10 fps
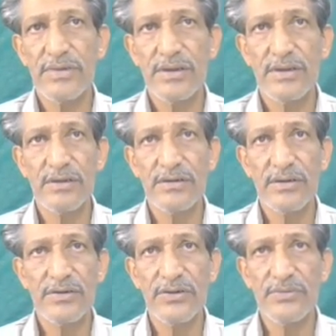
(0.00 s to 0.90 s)

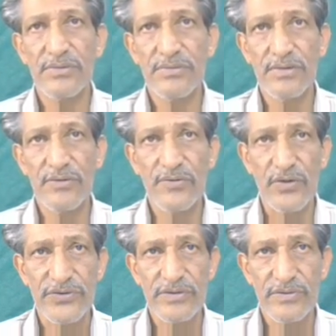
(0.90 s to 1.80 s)
of
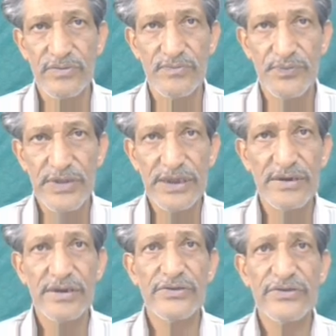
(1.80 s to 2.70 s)
course,
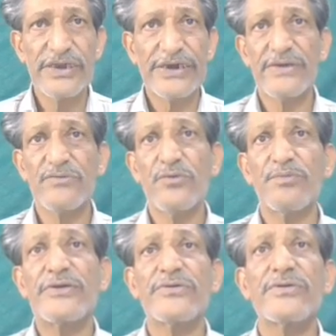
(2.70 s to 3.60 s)
here in this letter I have not
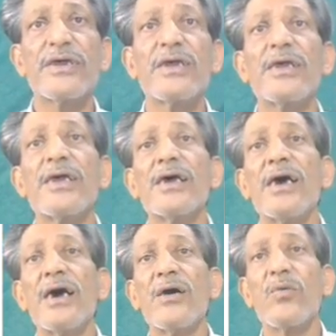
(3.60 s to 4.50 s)
mentioned
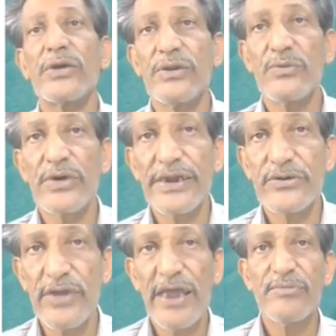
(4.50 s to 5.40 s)
what they would like
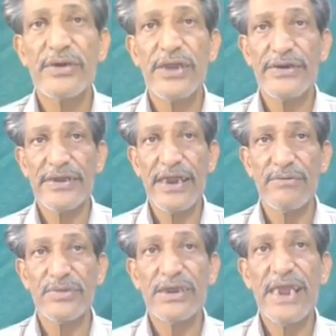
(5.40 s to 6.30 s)
to have, but that
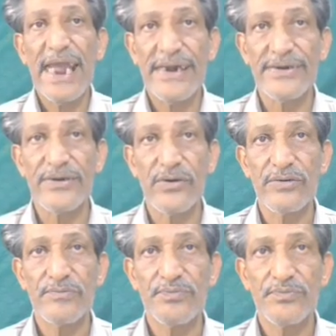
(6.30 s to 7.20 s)
can be added
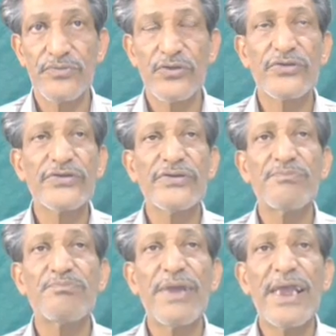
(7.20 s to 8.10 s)
on. So this is a
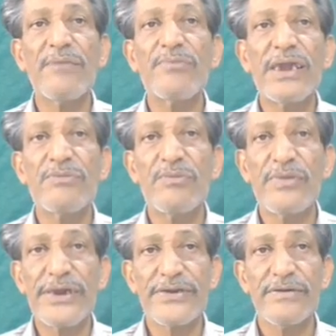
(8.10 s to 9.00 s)
bare minimum
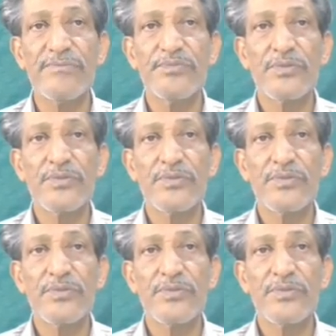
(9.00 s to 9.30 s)
letter.